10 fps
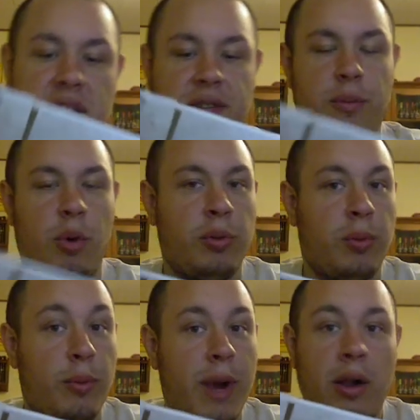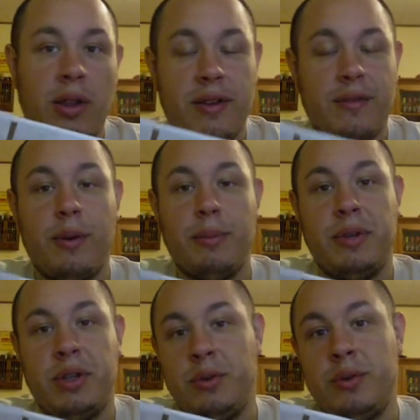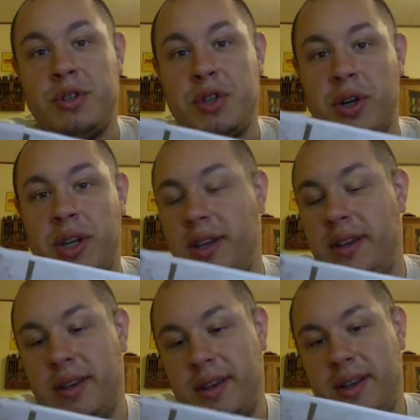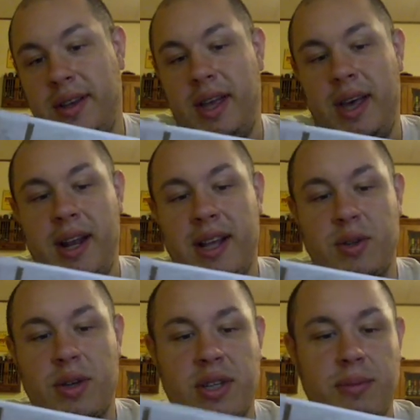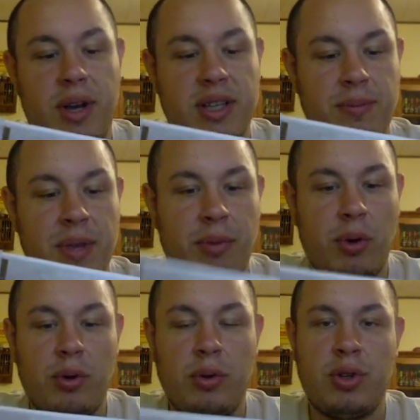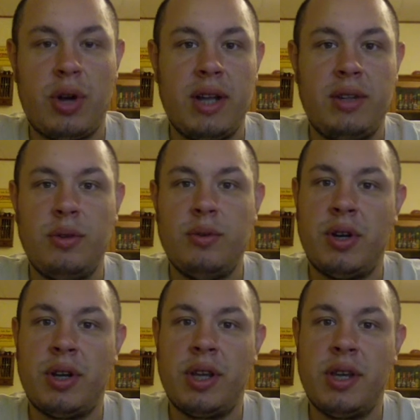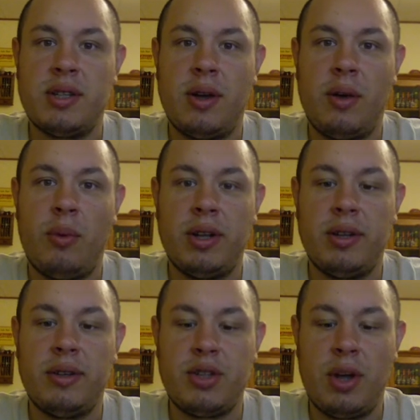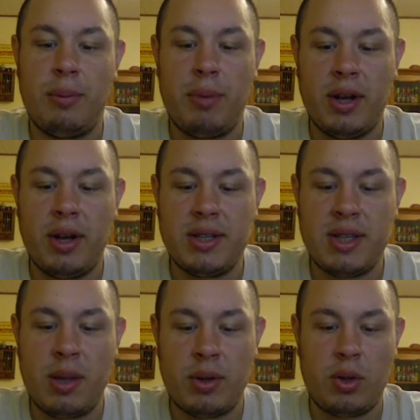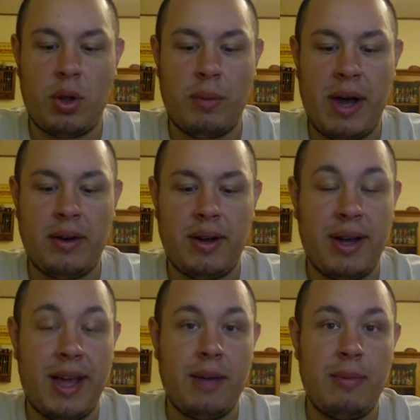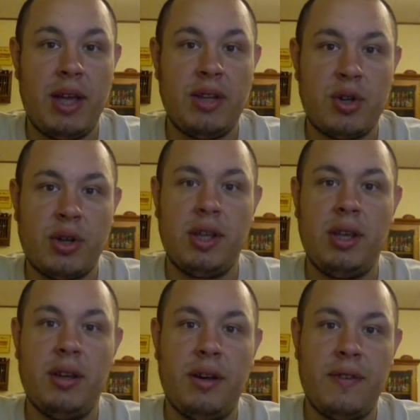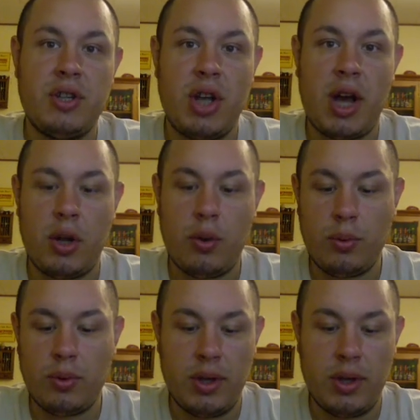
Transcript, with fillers: is from Baltimore, Maryland, from Dude Jerky. And I saw some uh, some people who tried Dude Jerky, so I wanted to jump on and see what it's all about. I am a jerky aficionado,